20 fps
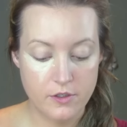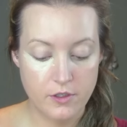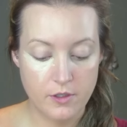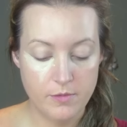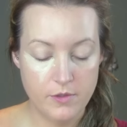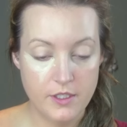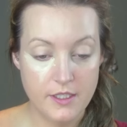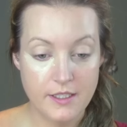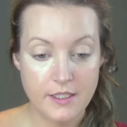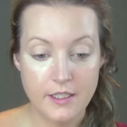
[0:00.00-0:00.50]
So I'm
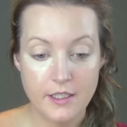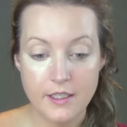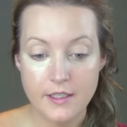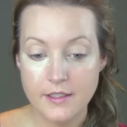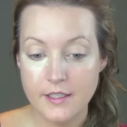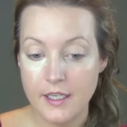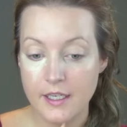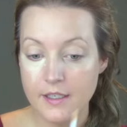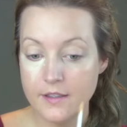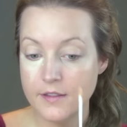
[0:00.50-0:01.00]
just going to
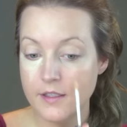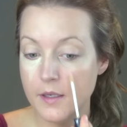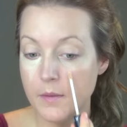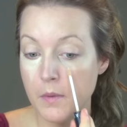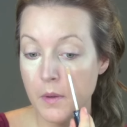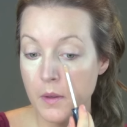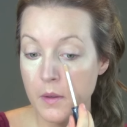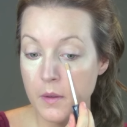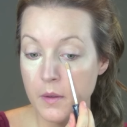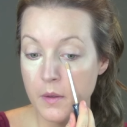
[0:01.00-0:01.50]
take
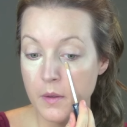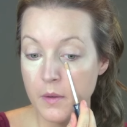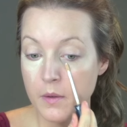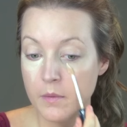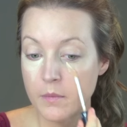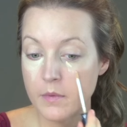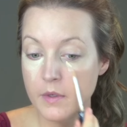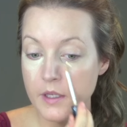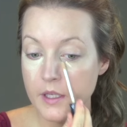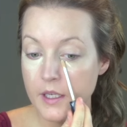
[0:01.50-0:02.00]
some
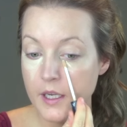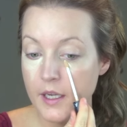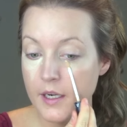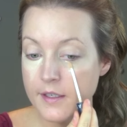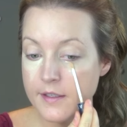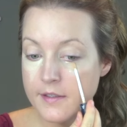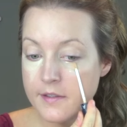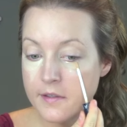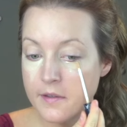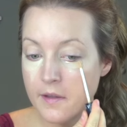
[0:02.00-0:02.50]
really kind
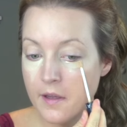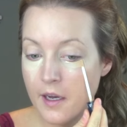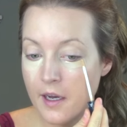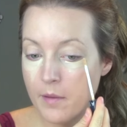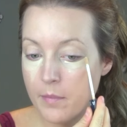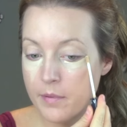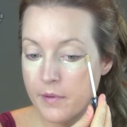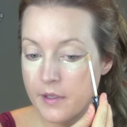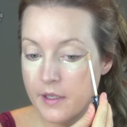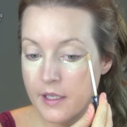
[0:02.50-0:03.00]
of
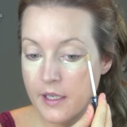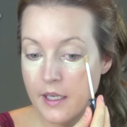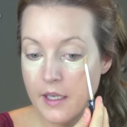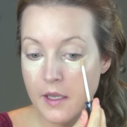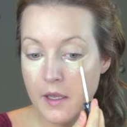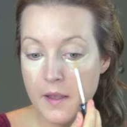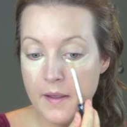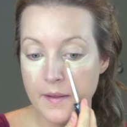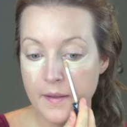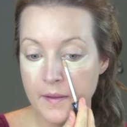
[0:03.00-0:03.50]

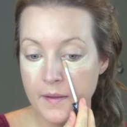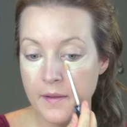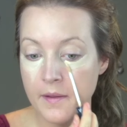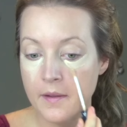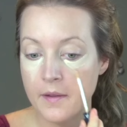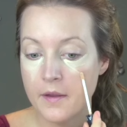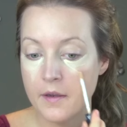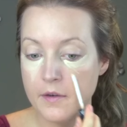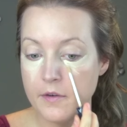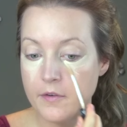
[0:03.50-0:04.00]
sloppily,
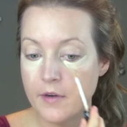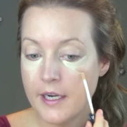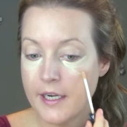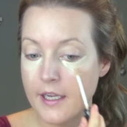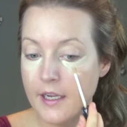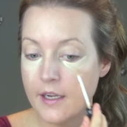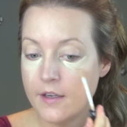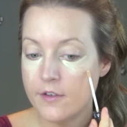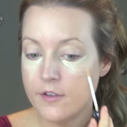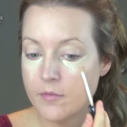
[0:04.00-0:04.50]
drag
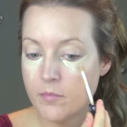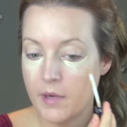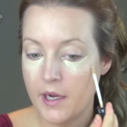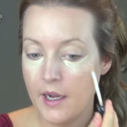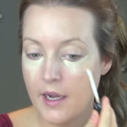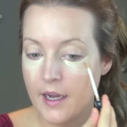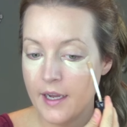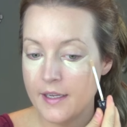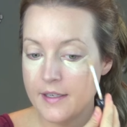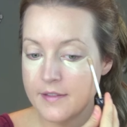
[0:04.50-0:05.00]
it under my
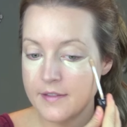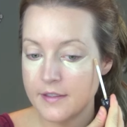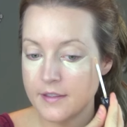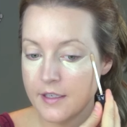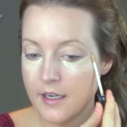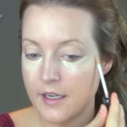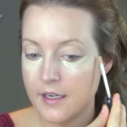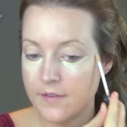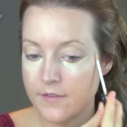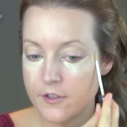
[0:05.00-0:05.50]
eyes in
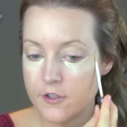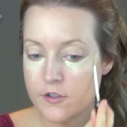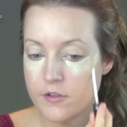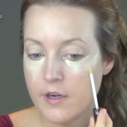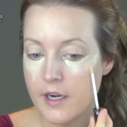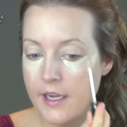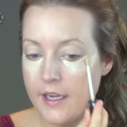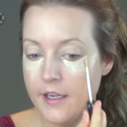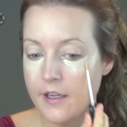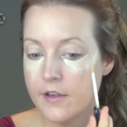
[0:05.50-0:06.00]
kind of a
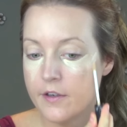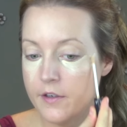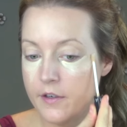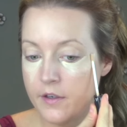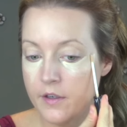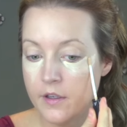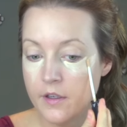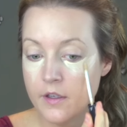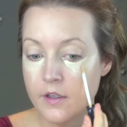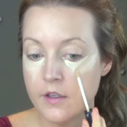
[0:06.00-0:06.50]

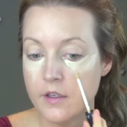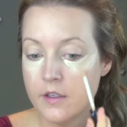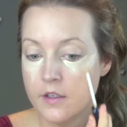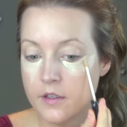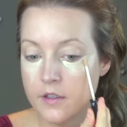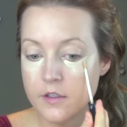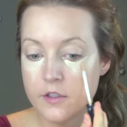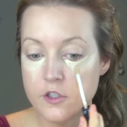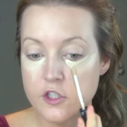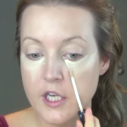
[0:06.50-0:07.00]
triangle
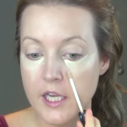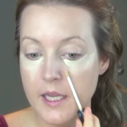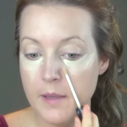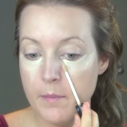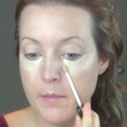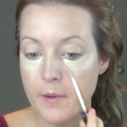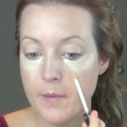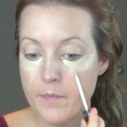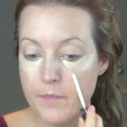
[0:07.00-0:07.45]
shape.